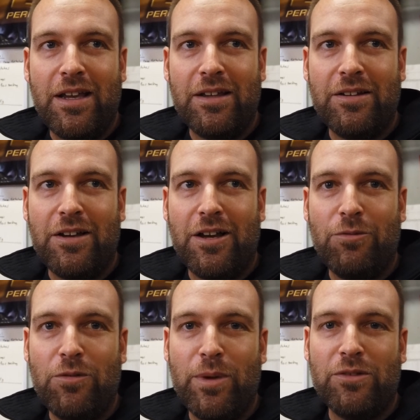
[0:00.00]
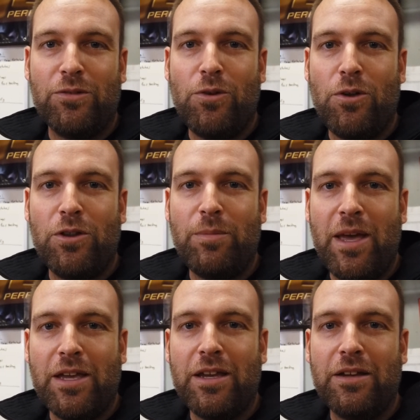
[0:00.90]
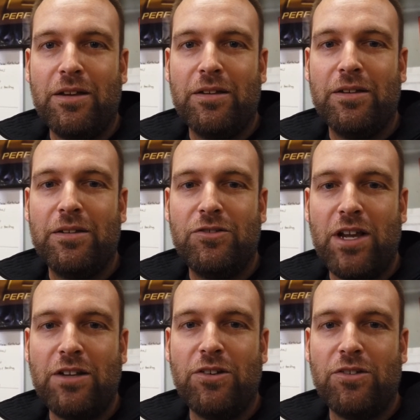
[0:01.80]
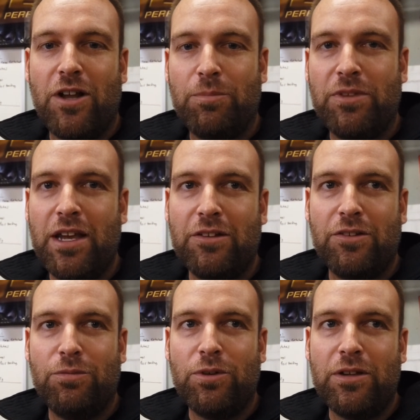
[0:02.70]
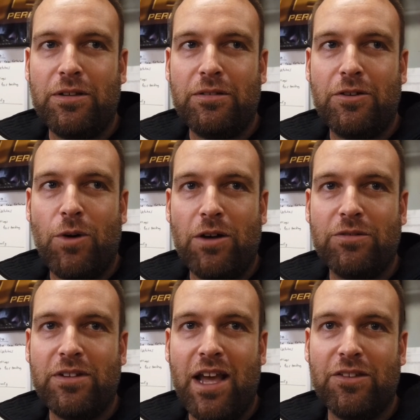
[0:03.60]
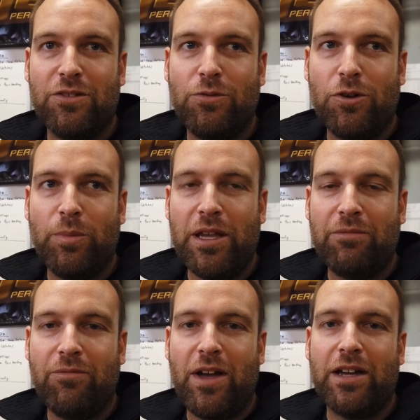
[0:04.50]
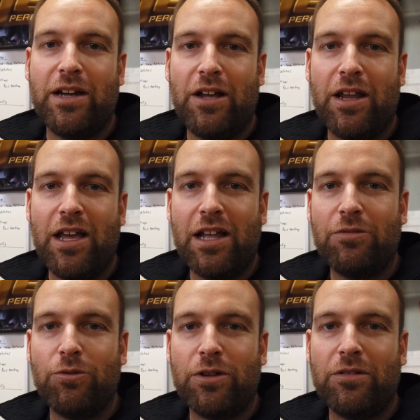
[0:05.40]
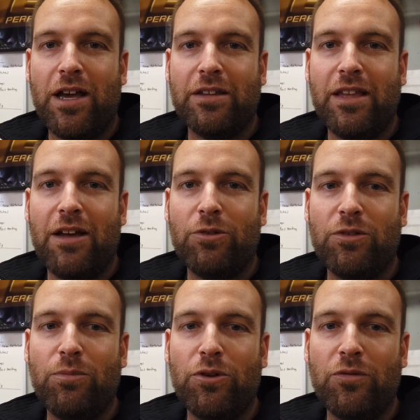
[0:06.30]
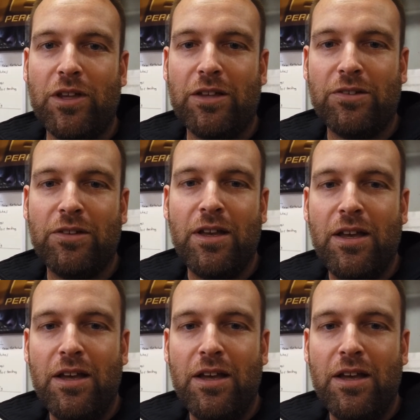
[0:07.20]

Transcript: And we've been slowly making changes and updates. We go out and test a little bit and find out, hey, I didn't really like that, let's improve this.